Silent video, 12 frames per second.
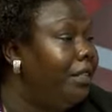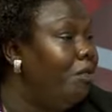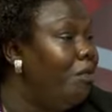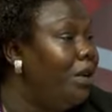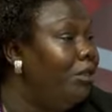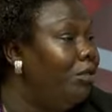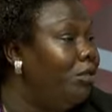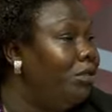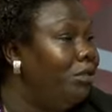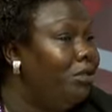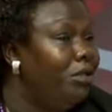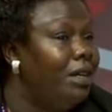a woman goes
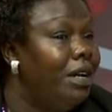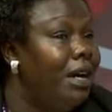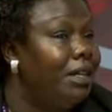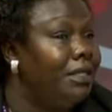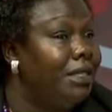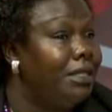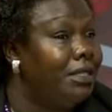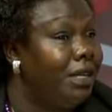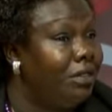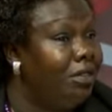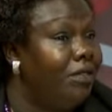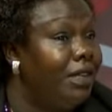through as a
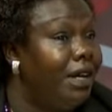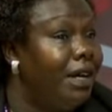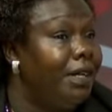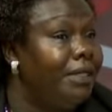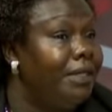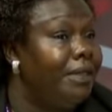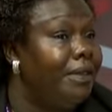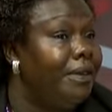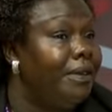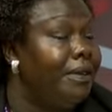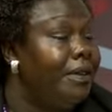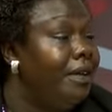result of the cut.
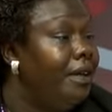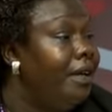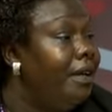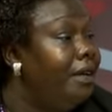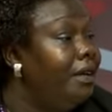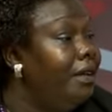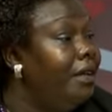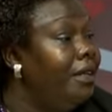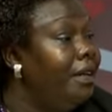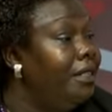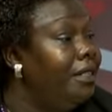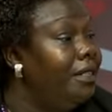Then
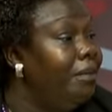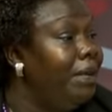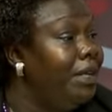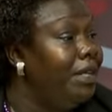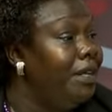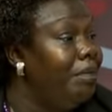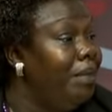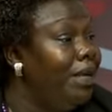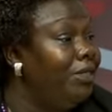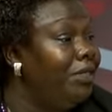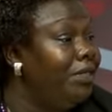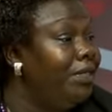there is the bleeding
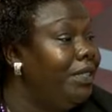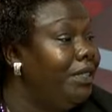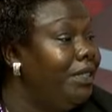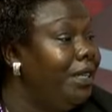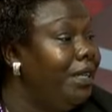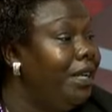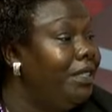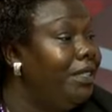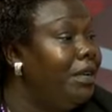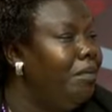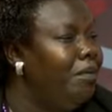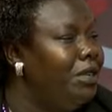part of it. They cut
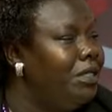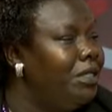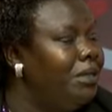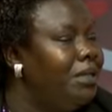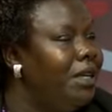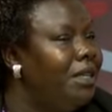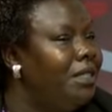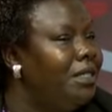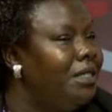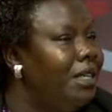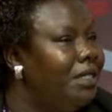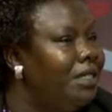the most
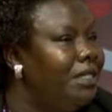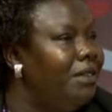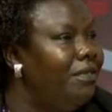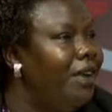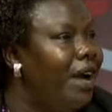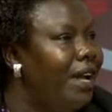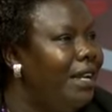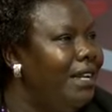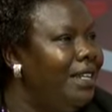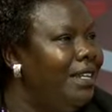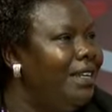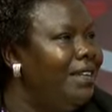sensitive,
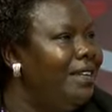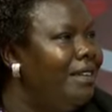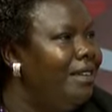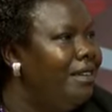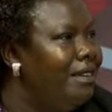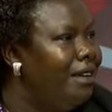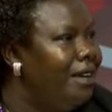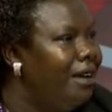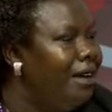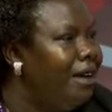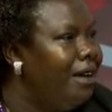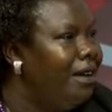highly
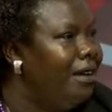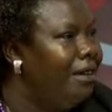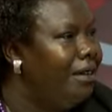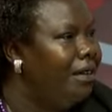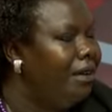part